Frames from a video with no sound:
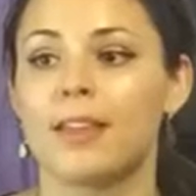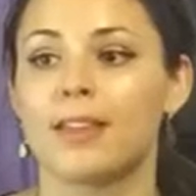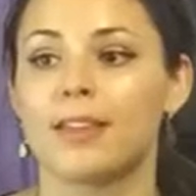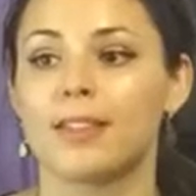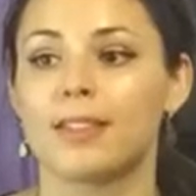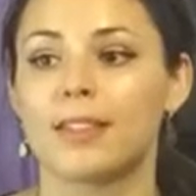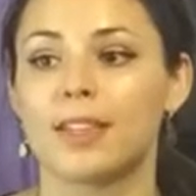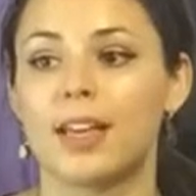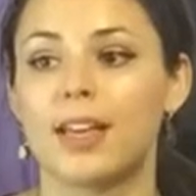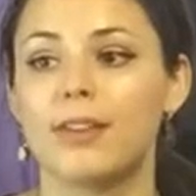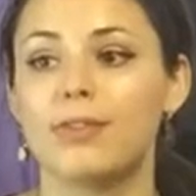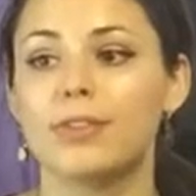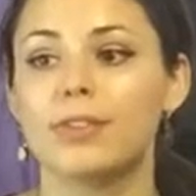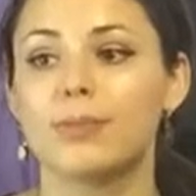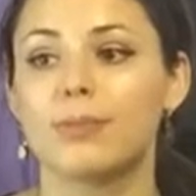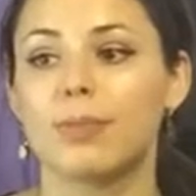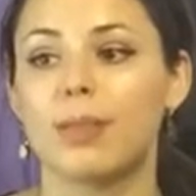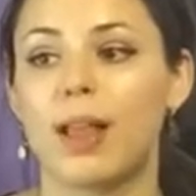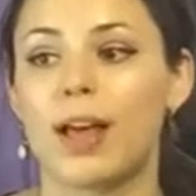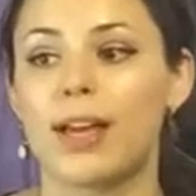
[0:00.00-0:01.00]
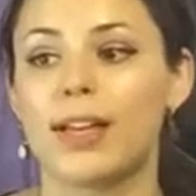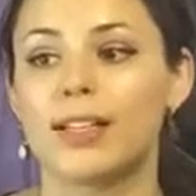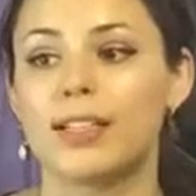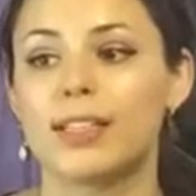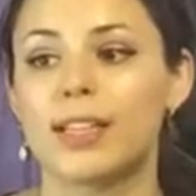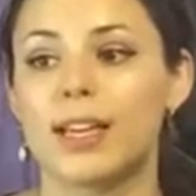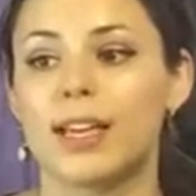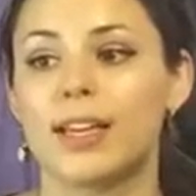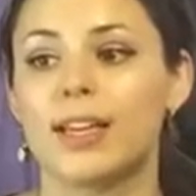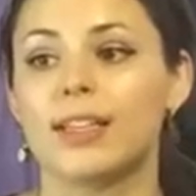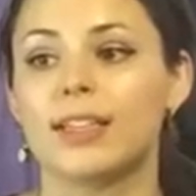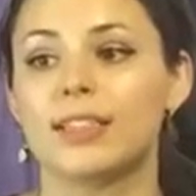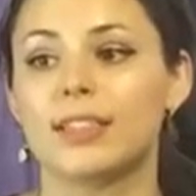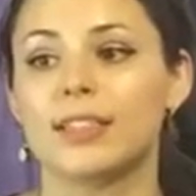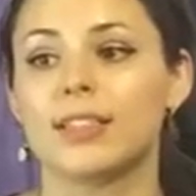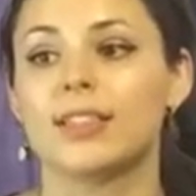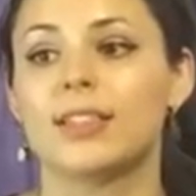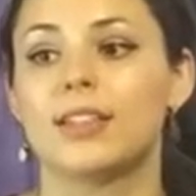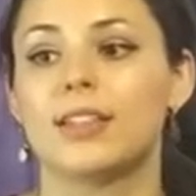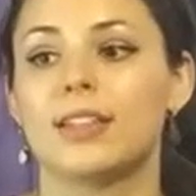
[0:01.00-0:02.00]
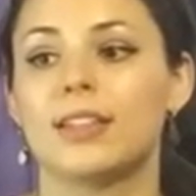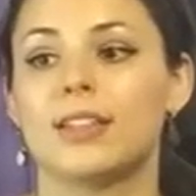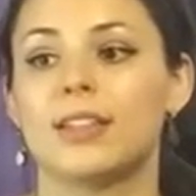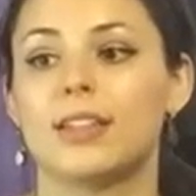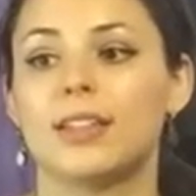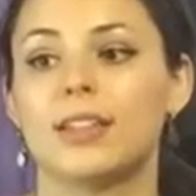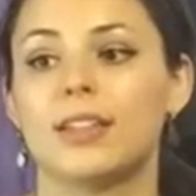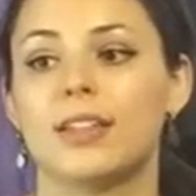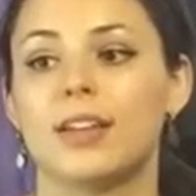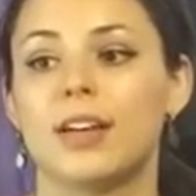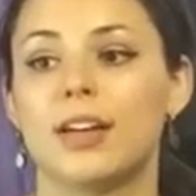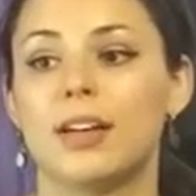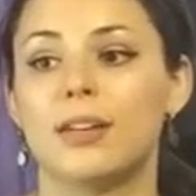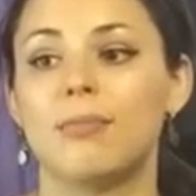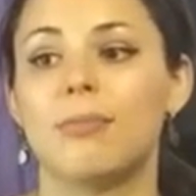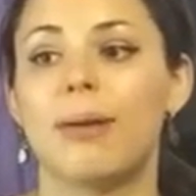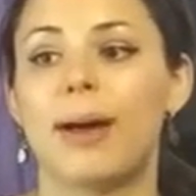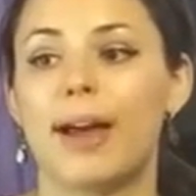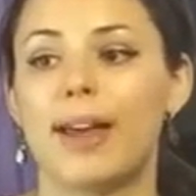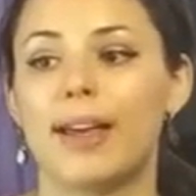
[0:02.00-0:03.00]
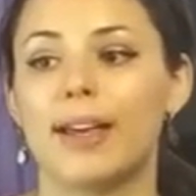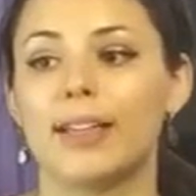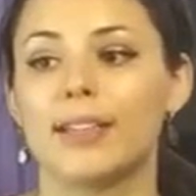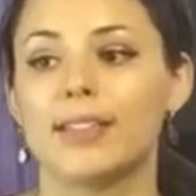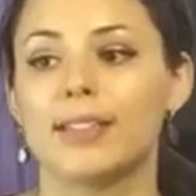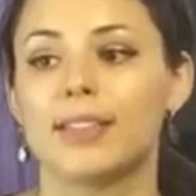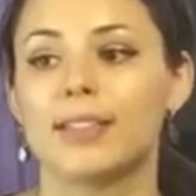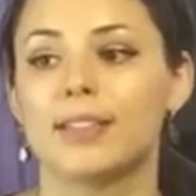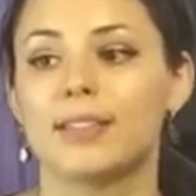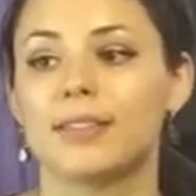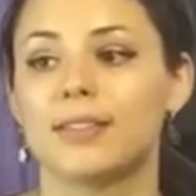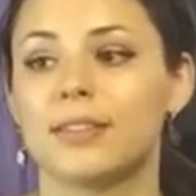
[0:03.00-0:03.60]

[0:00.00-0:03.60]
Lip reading: The study was blind and unbiased.